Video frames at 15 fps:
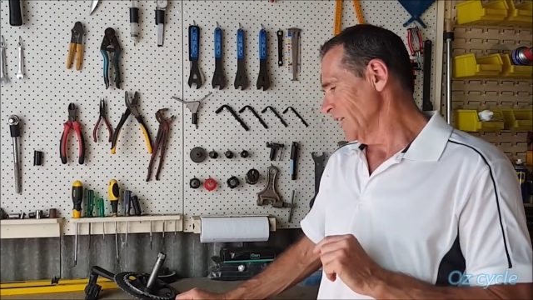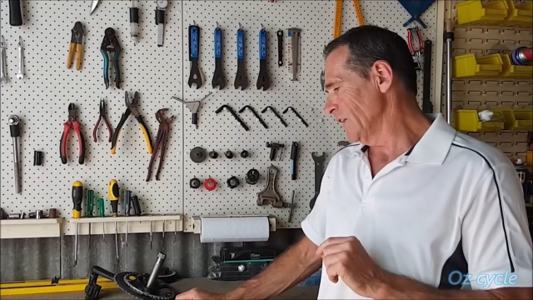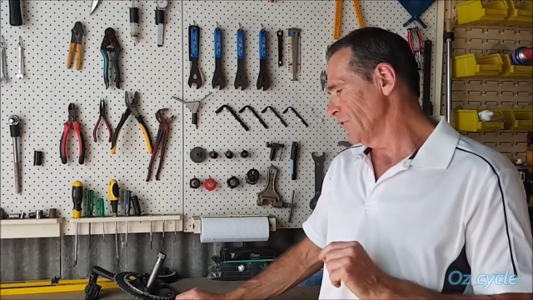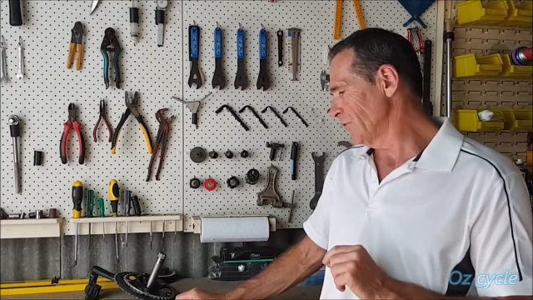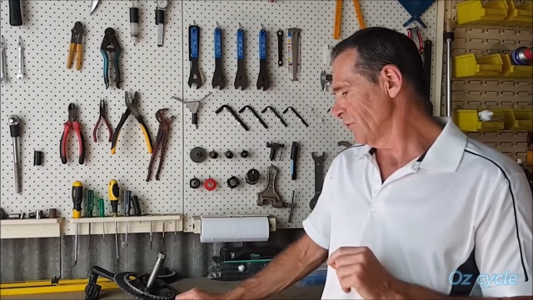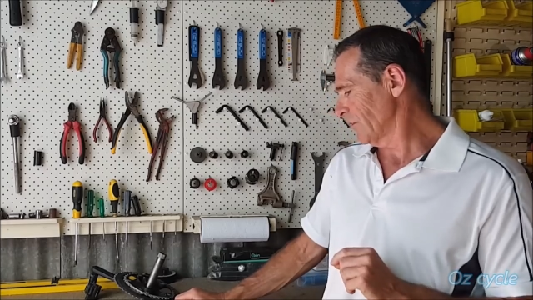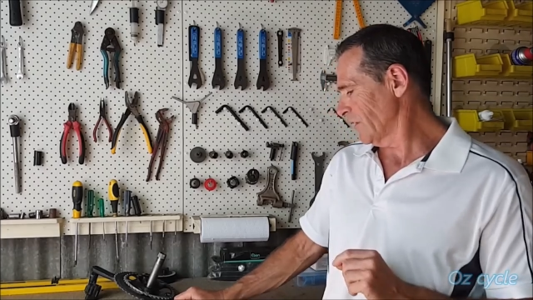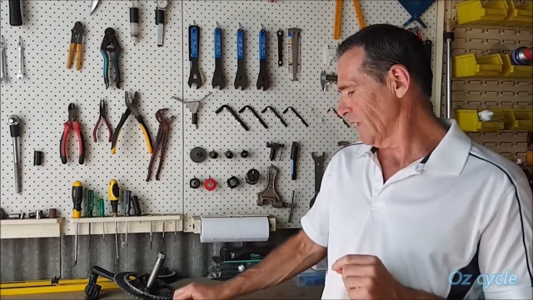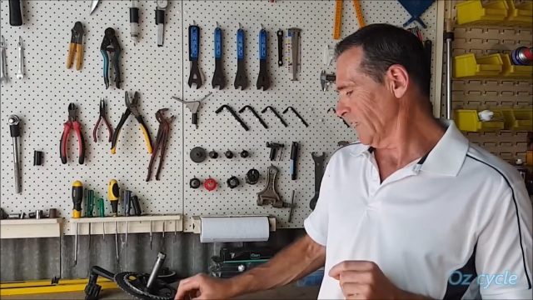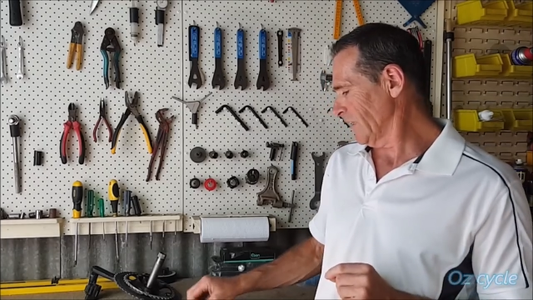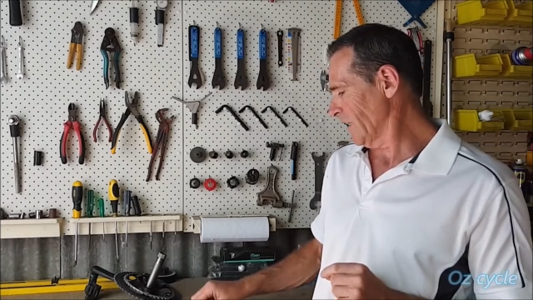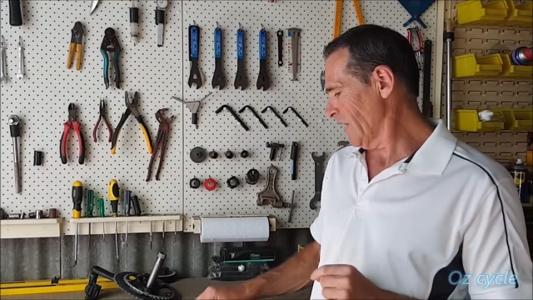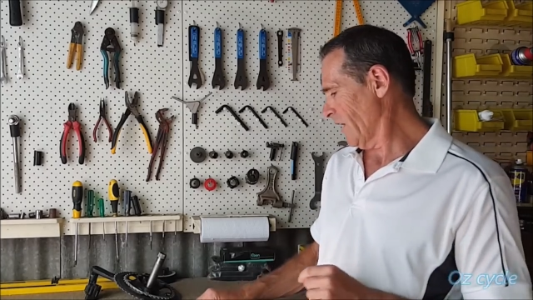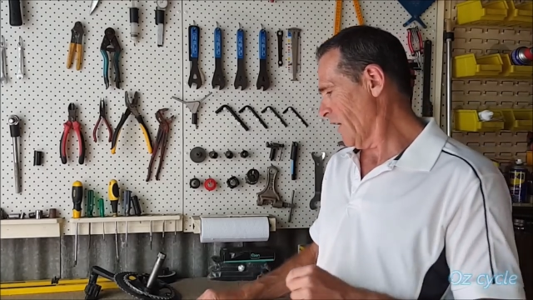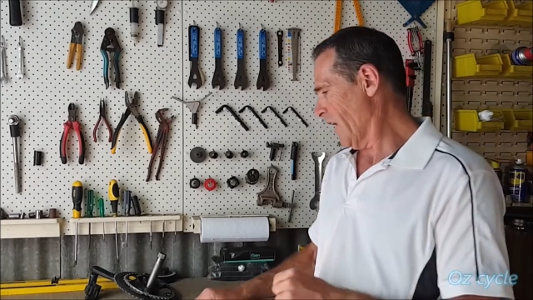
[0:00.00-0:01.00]
is you
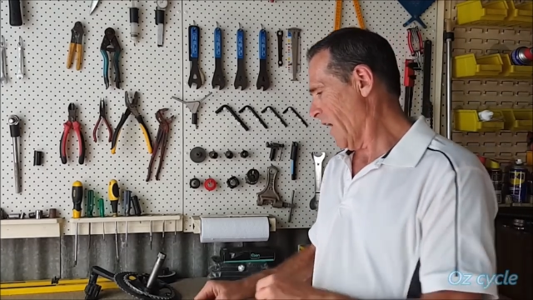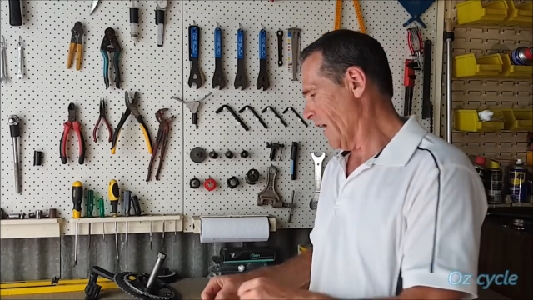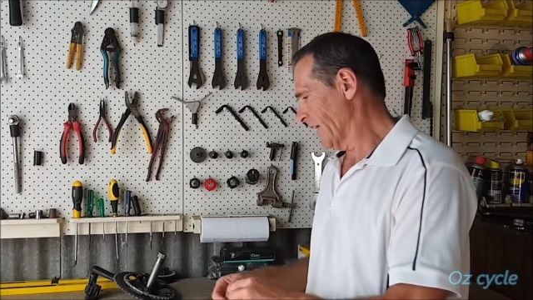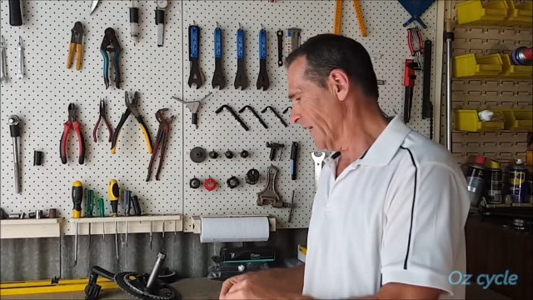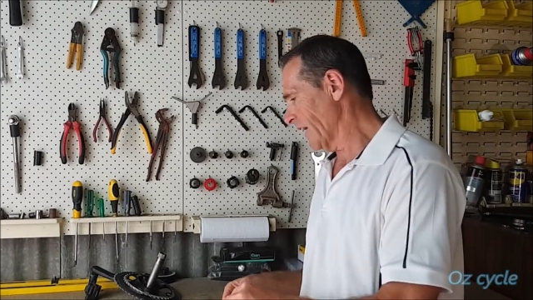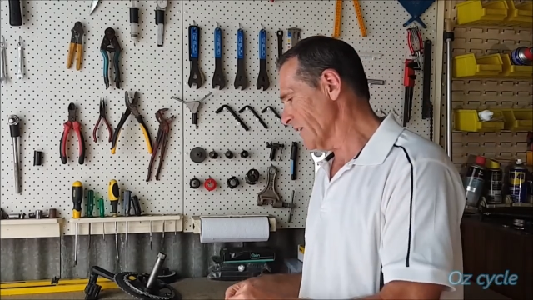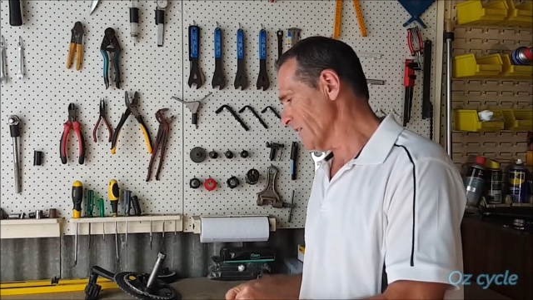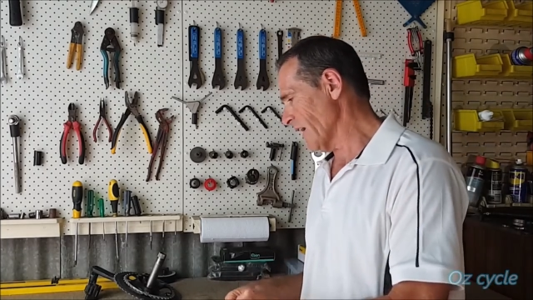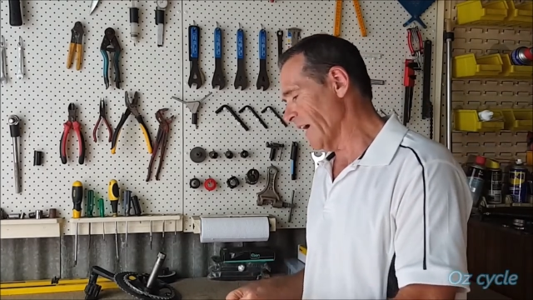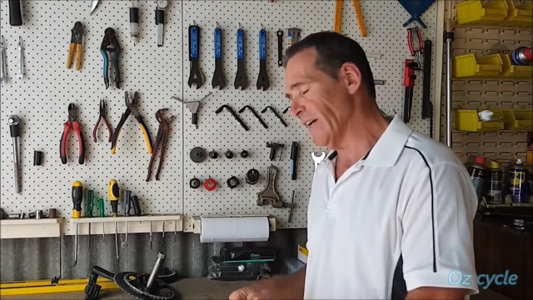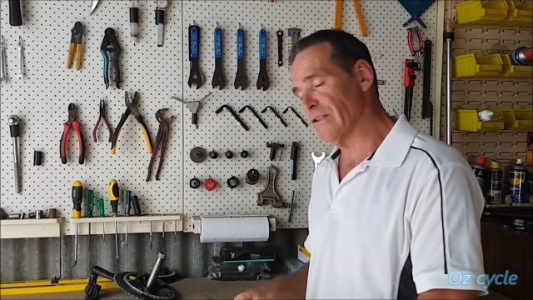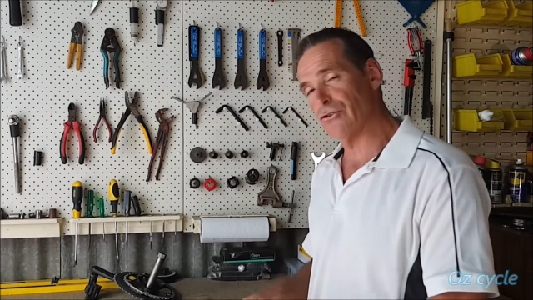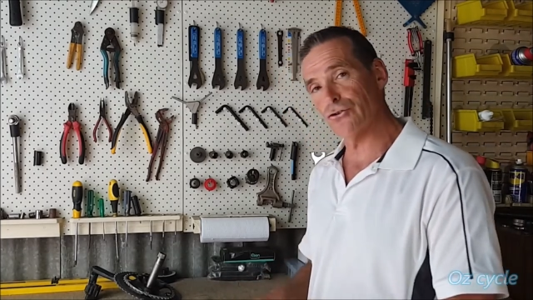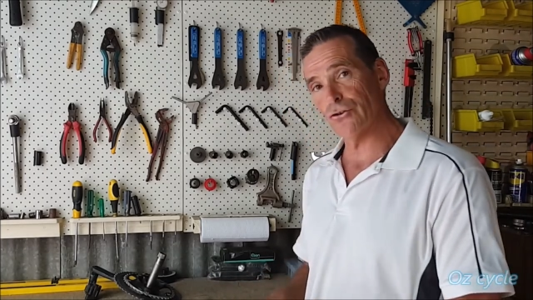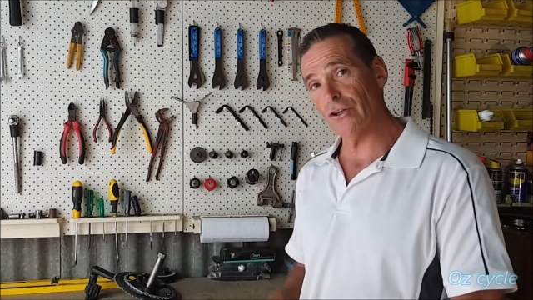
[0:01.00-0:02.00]
can get
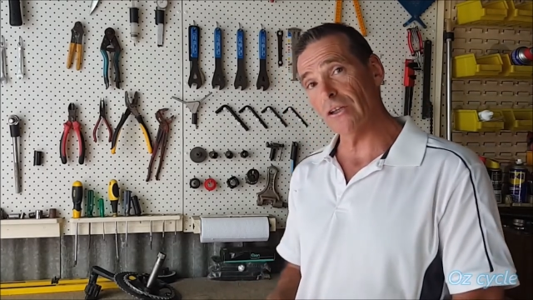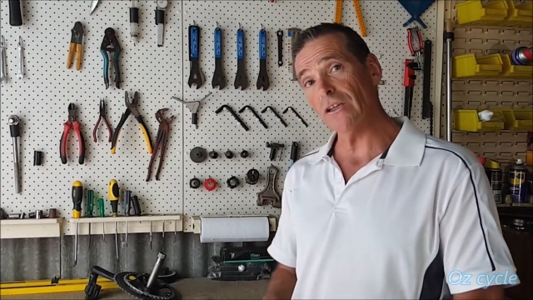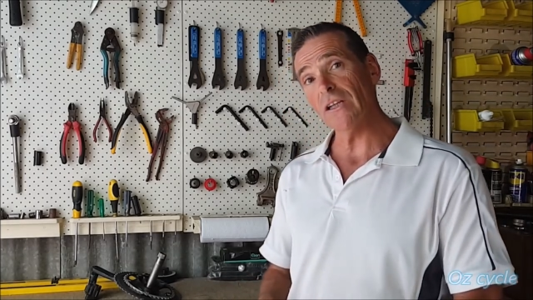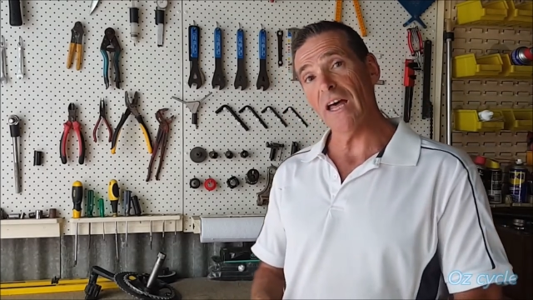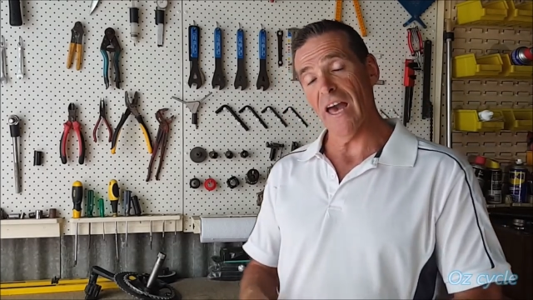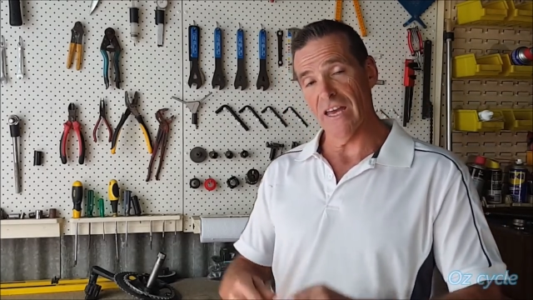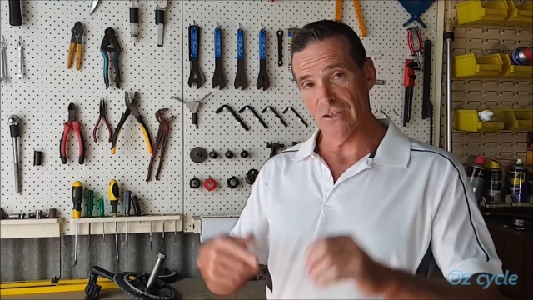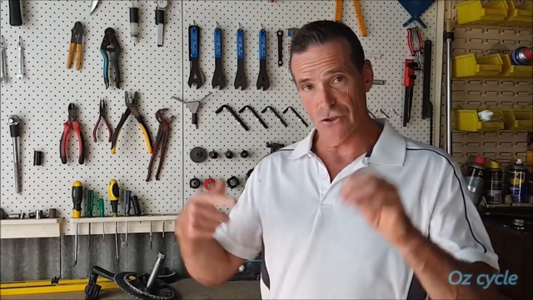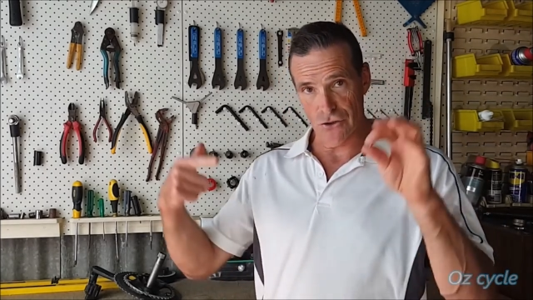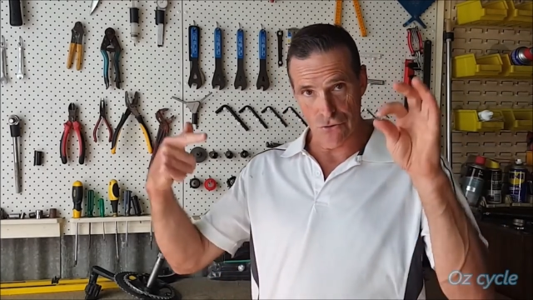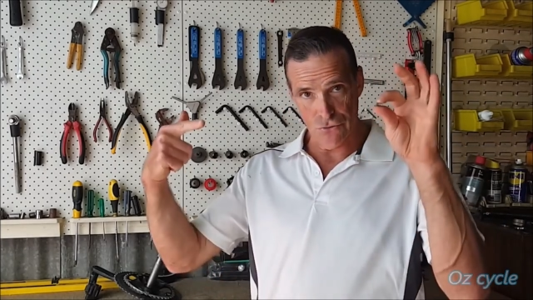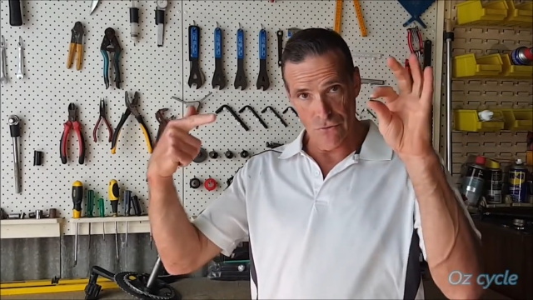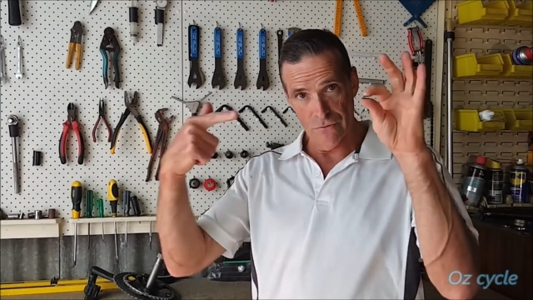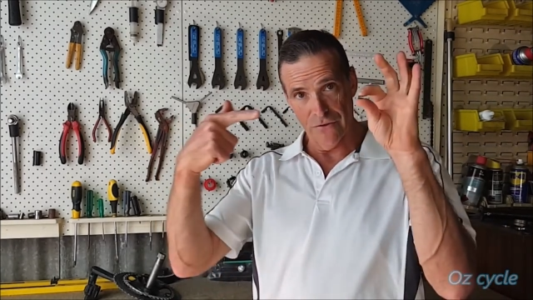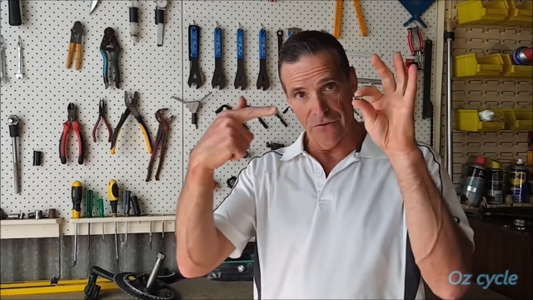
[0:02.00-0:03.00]
a drill and
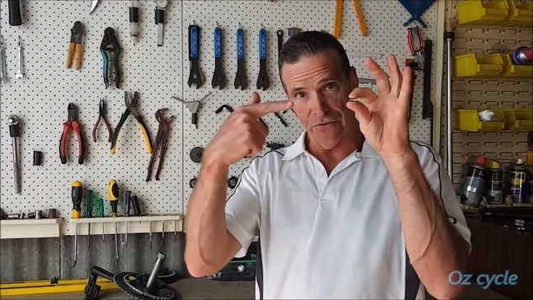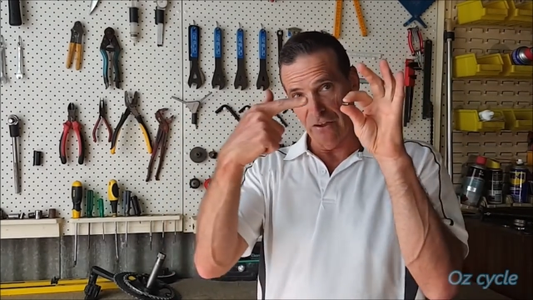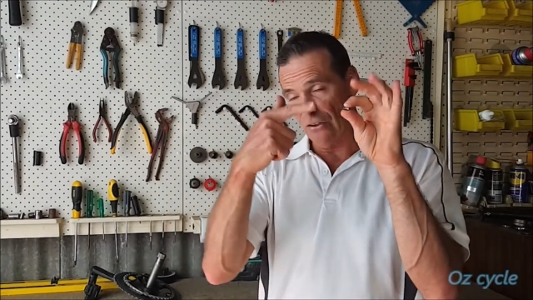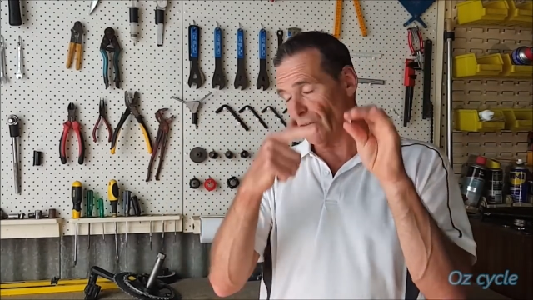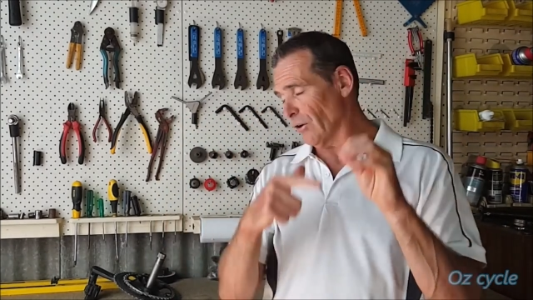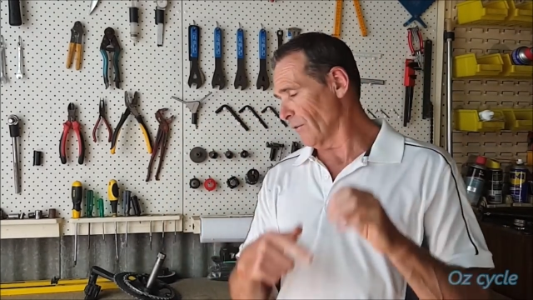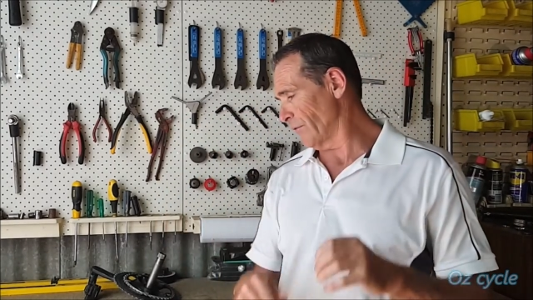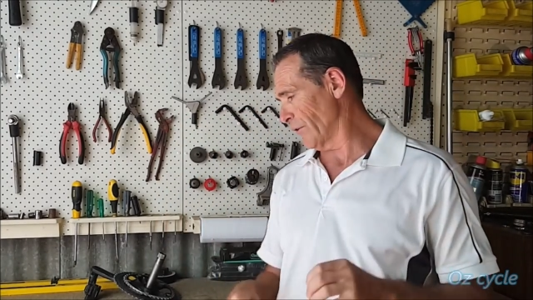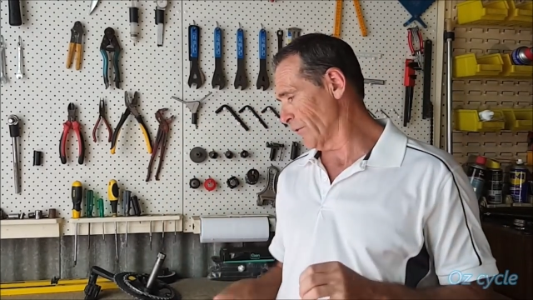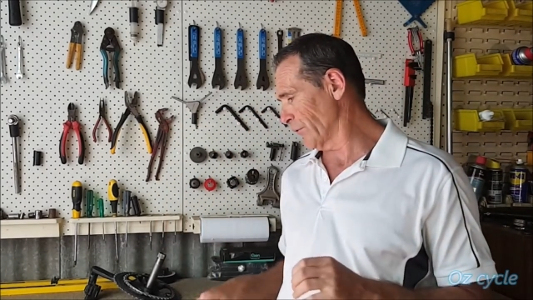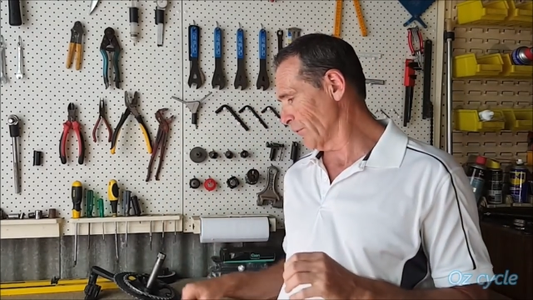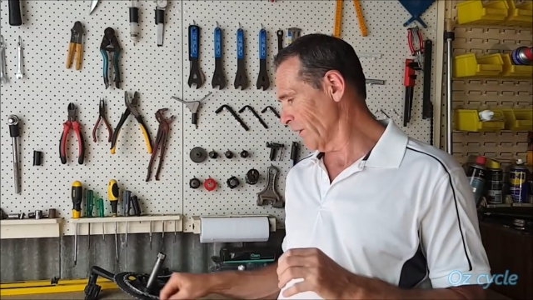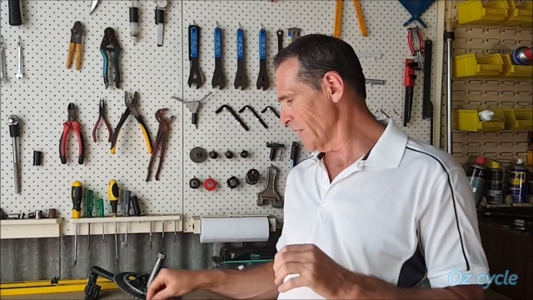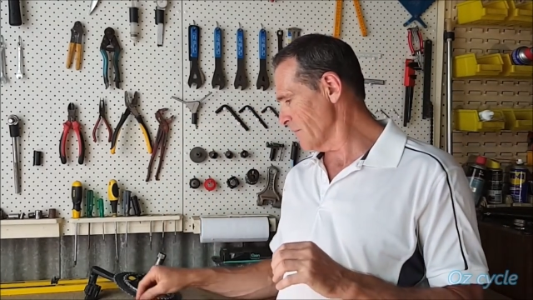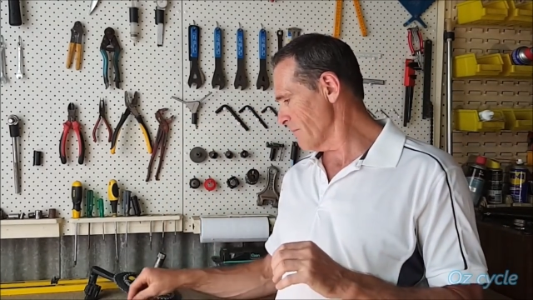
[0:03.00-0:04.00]
just drill the center of the
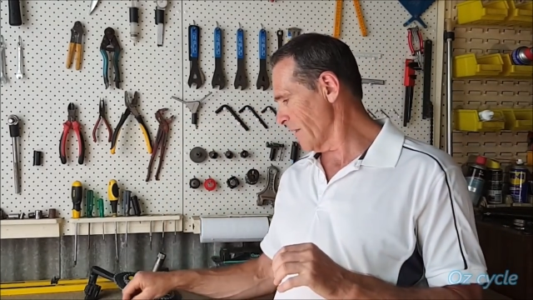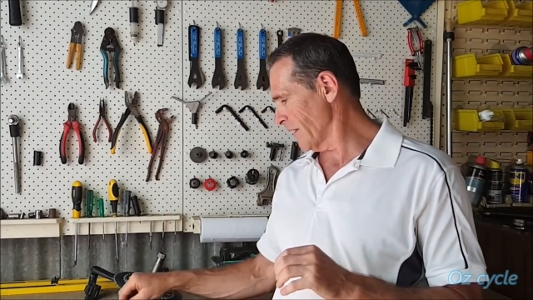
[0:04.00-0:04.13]
thread.